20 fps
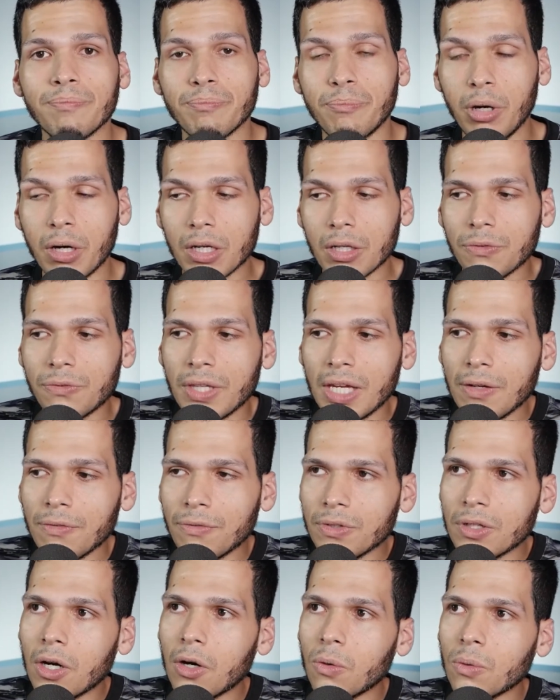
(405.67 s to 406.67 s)
But if they've
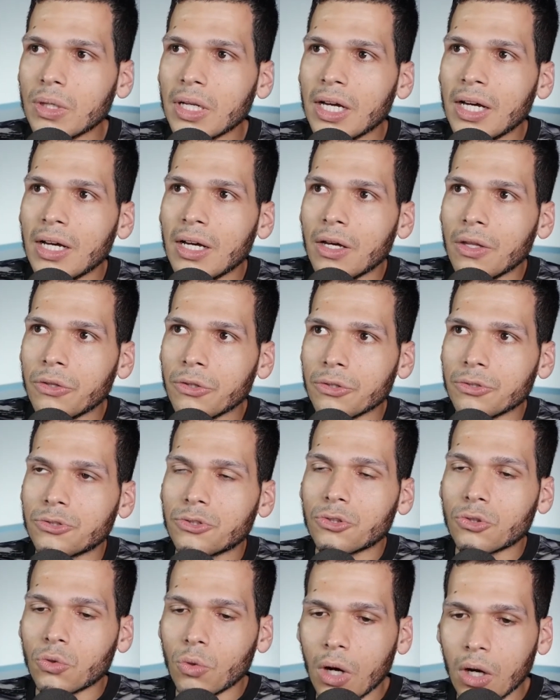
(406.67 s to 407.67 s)
known the
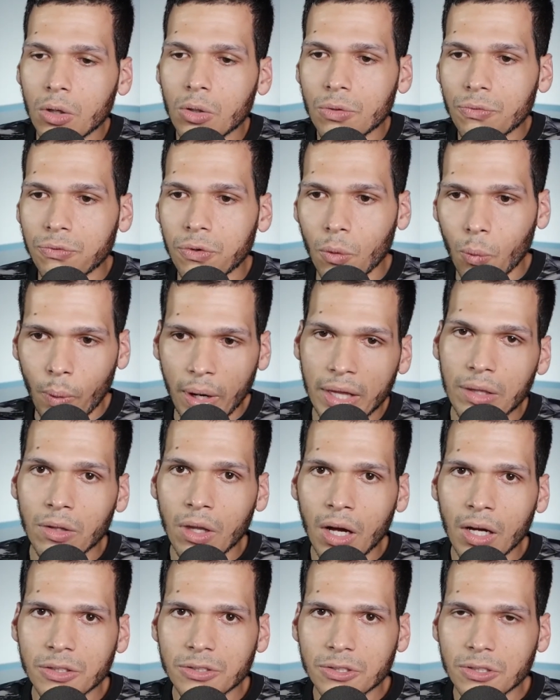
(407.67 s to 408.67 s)
struggle for weight
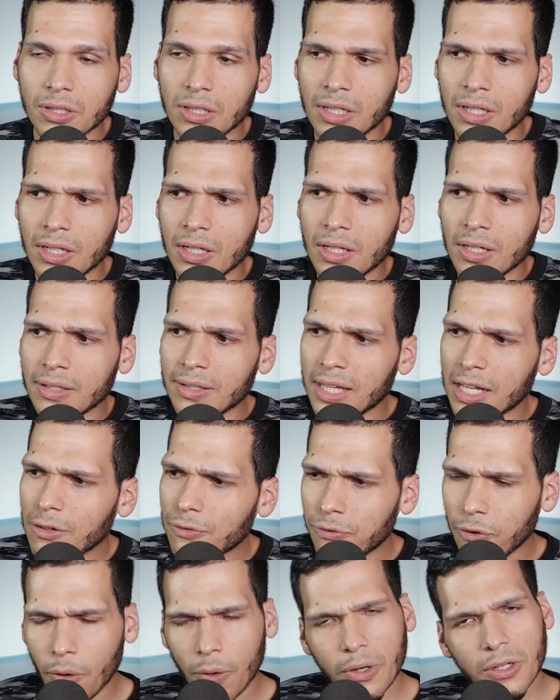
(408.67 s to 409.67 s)
loss, then
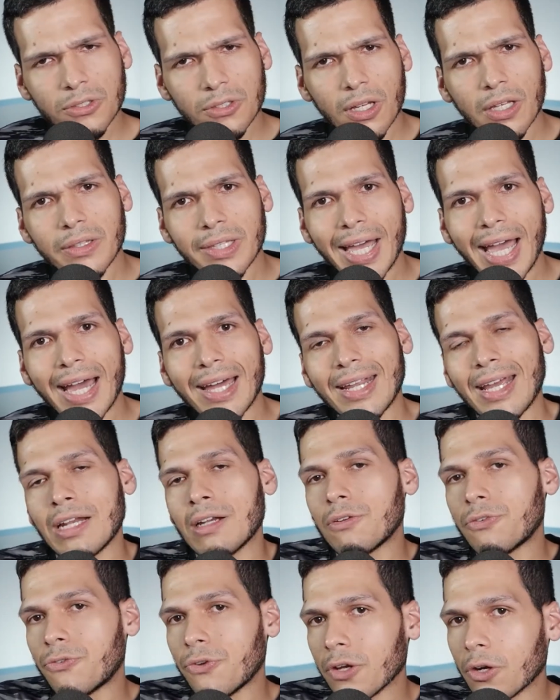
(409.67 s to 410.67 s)
focus on that and
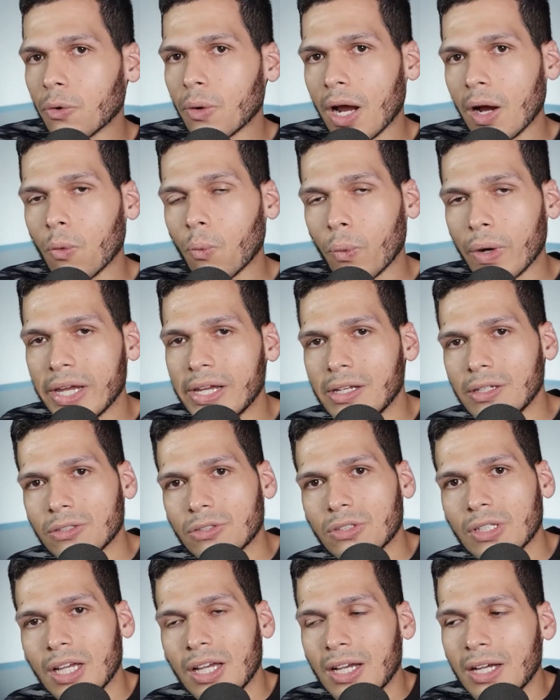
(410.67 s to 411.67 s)
figure out
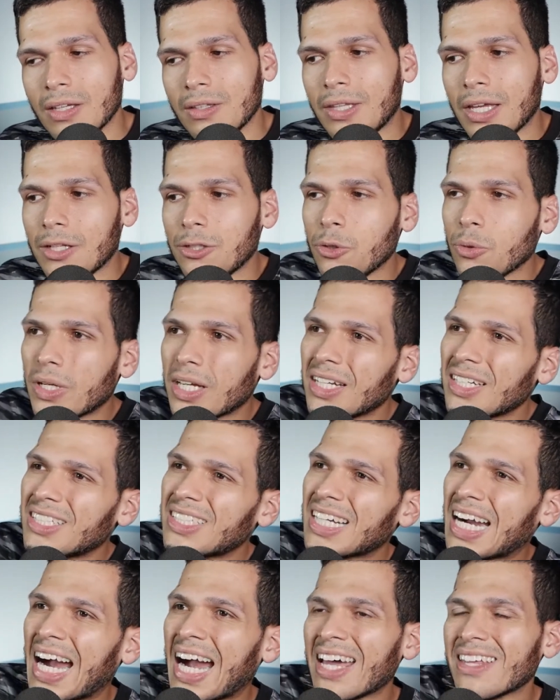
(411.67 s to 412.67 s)
ways that you can
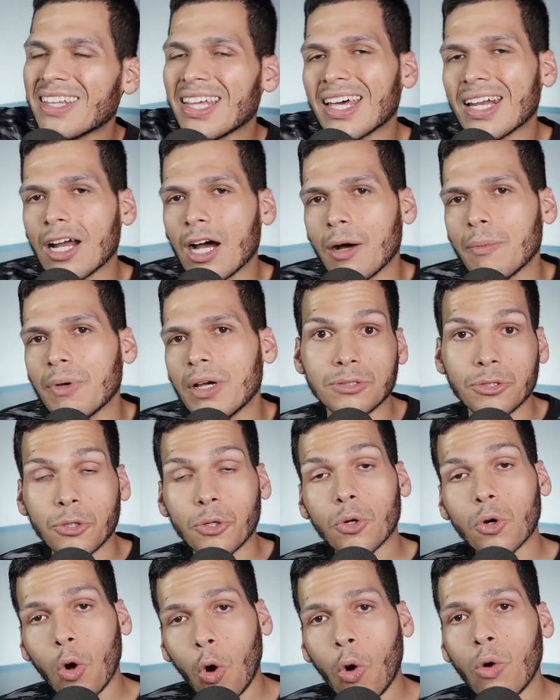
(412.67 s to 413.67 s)
tie that up to
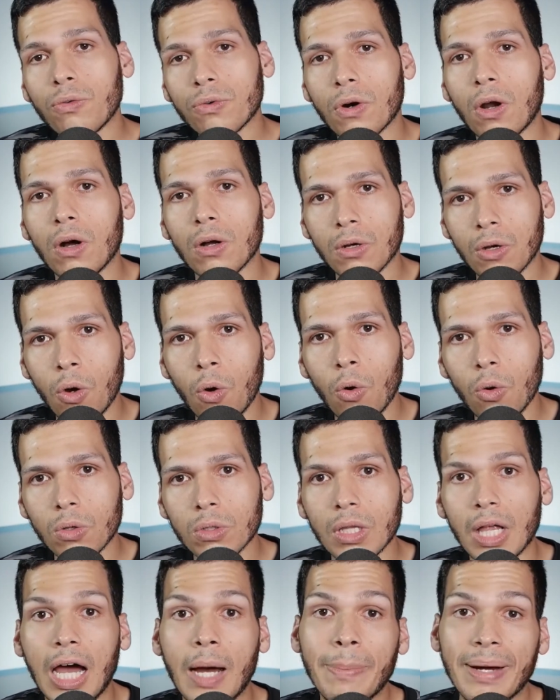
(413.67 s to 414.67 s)
your overall
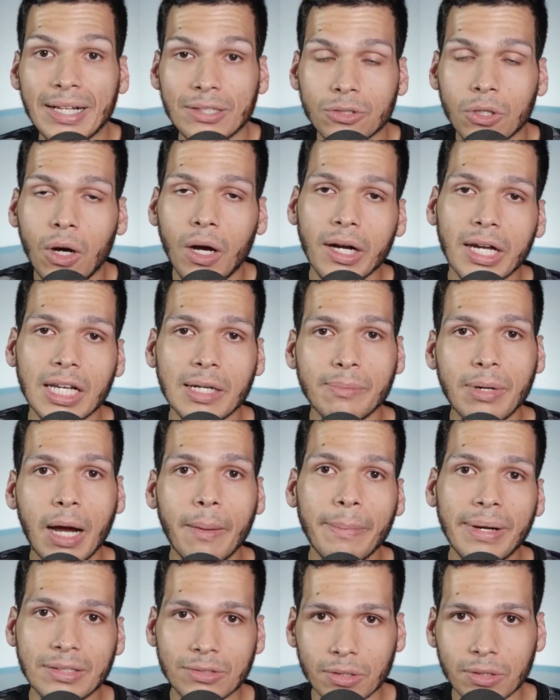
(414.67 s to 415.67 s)
goal about talking about
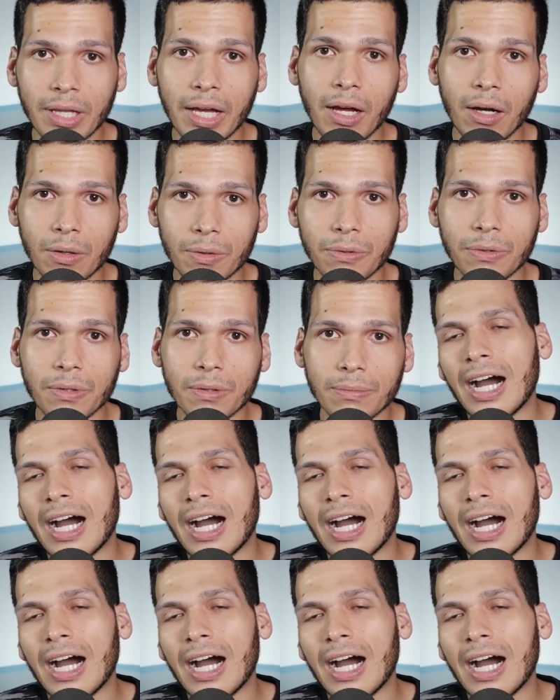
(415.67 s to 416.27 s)
mental health.